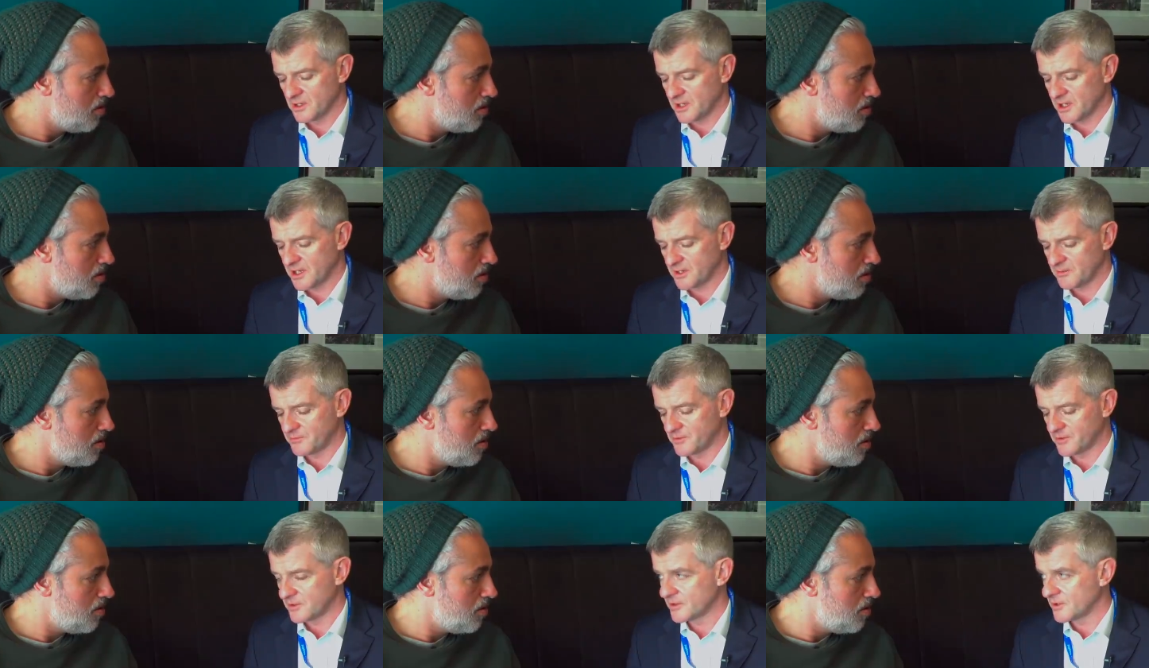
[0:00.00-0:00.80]
Speaker 1: Um,
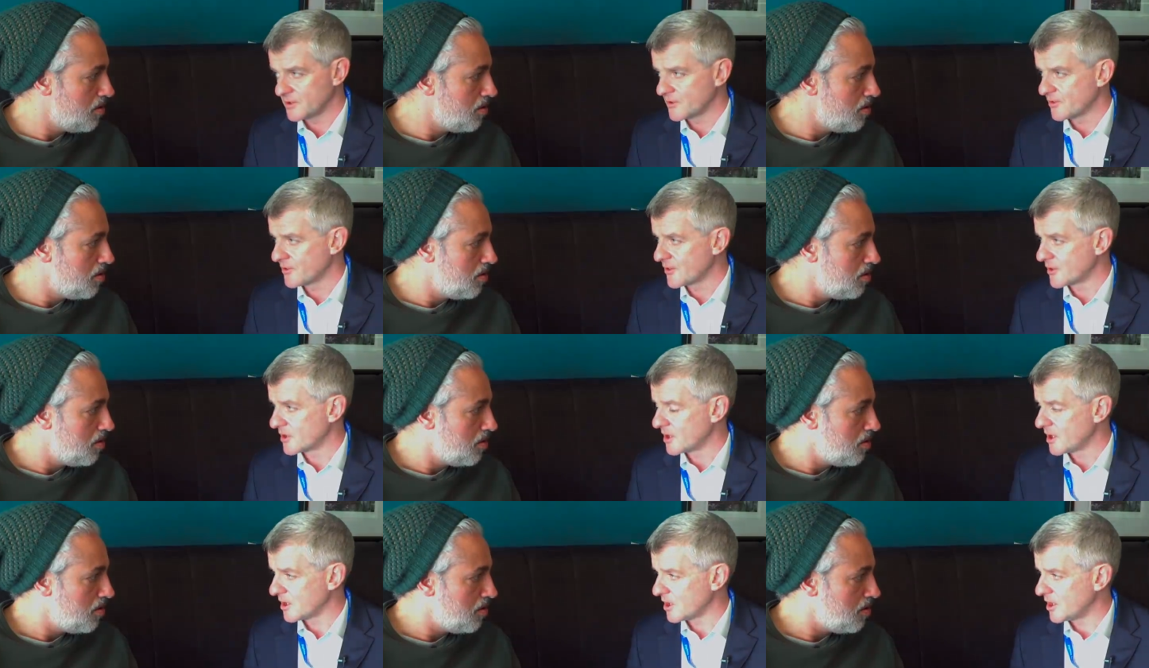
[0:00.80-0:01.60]
they're
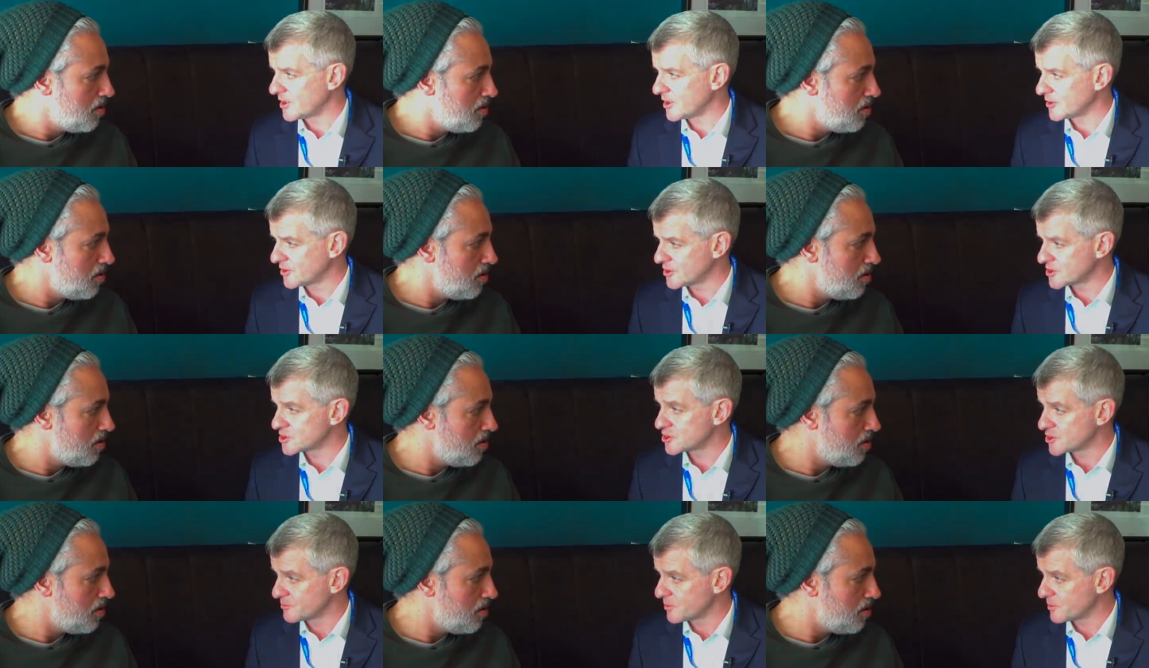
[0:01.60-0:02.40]
allowed out to the
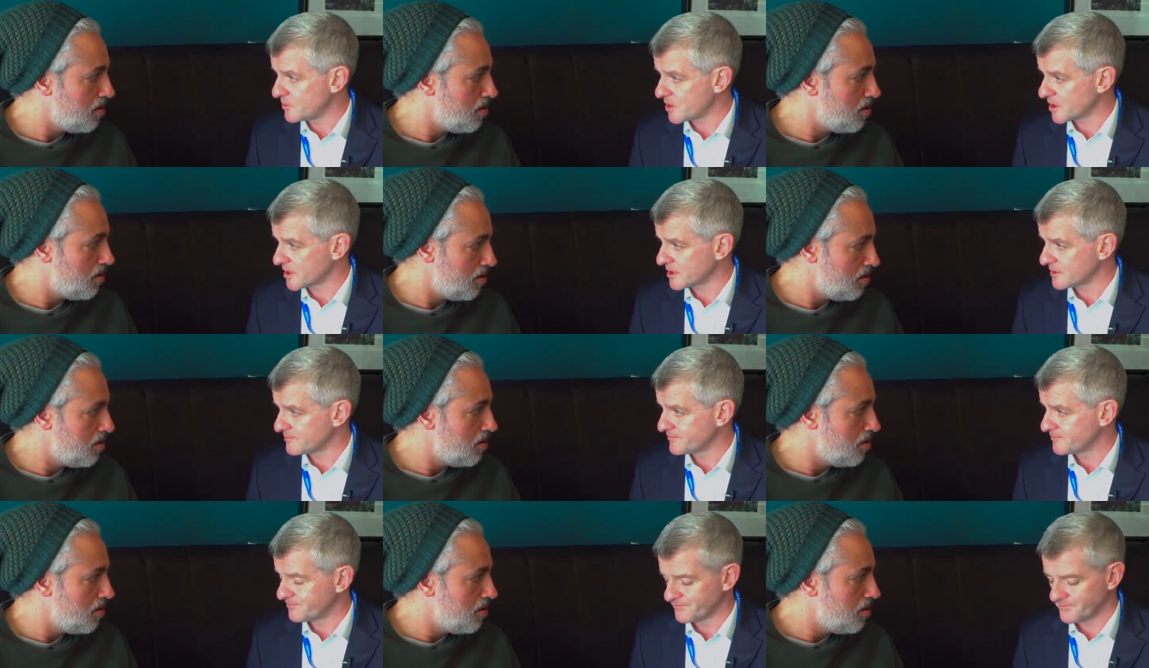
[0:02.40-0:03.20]
supermarket.
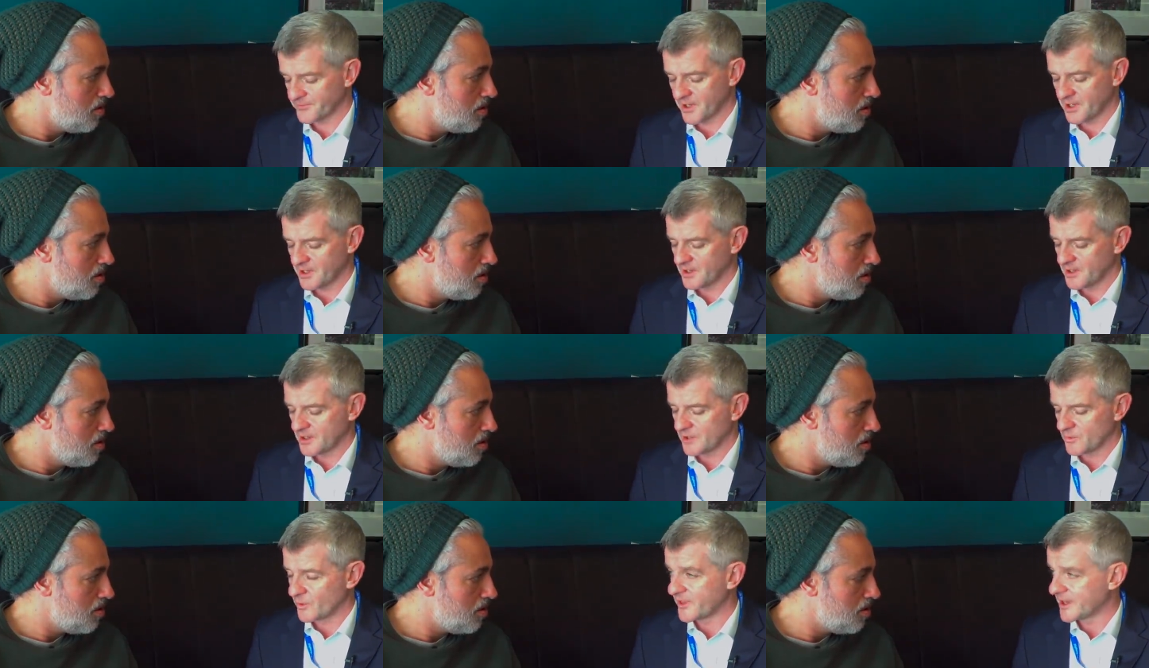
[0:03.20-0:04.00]

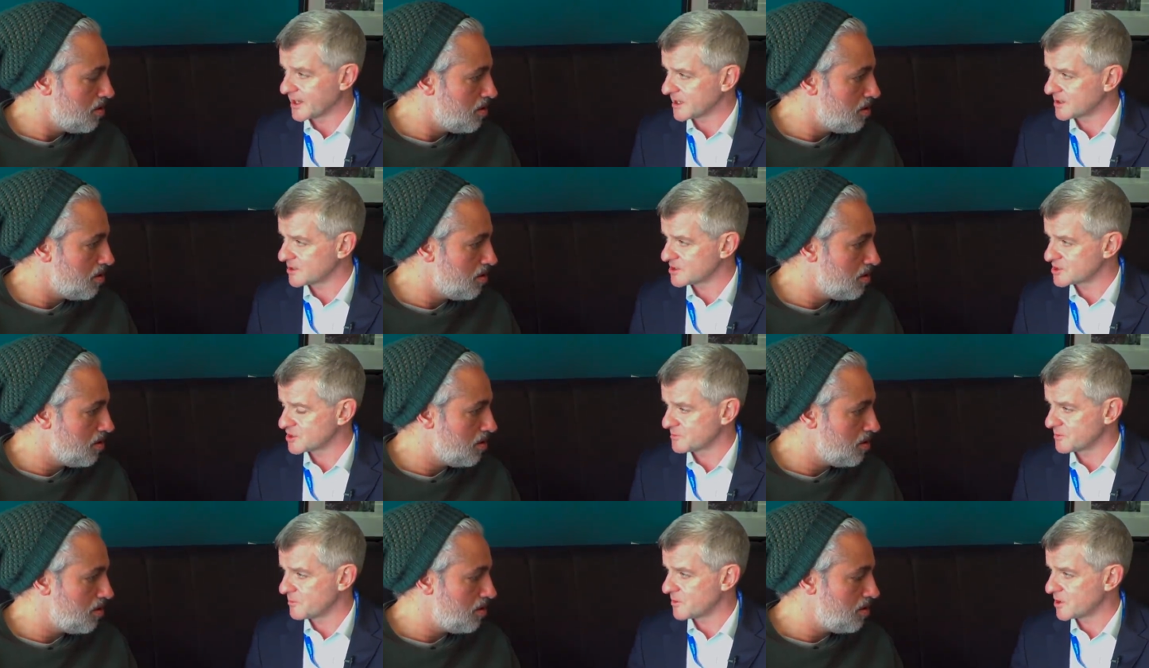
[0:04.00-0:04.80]
When they get to the
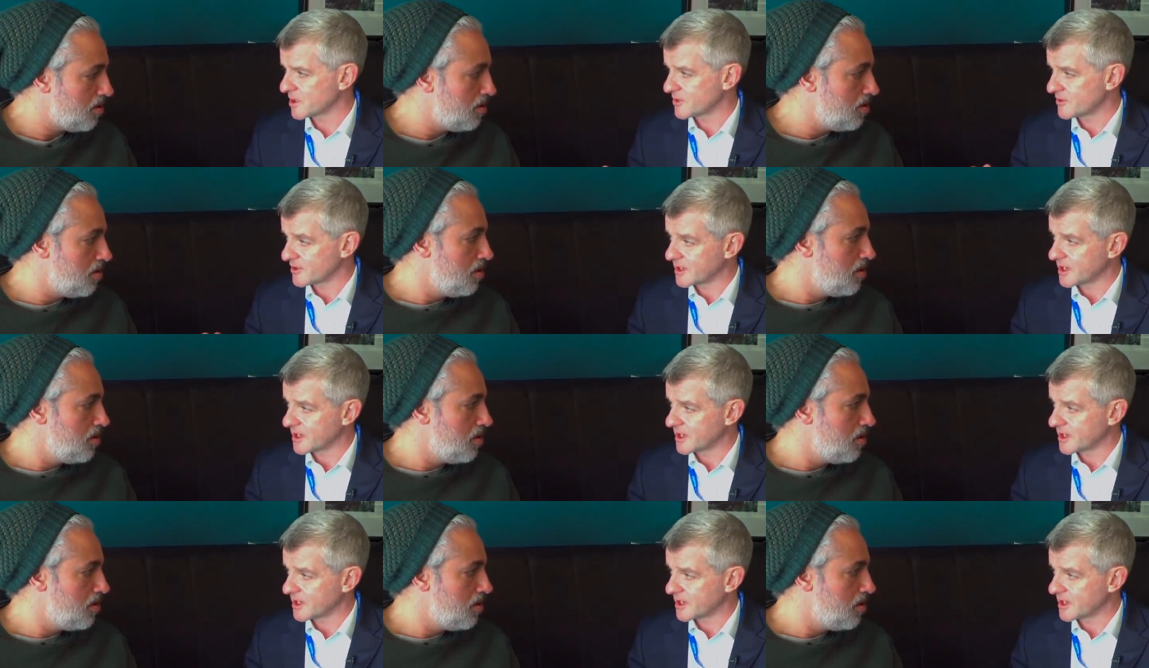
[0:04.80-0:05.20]
supermarket, they're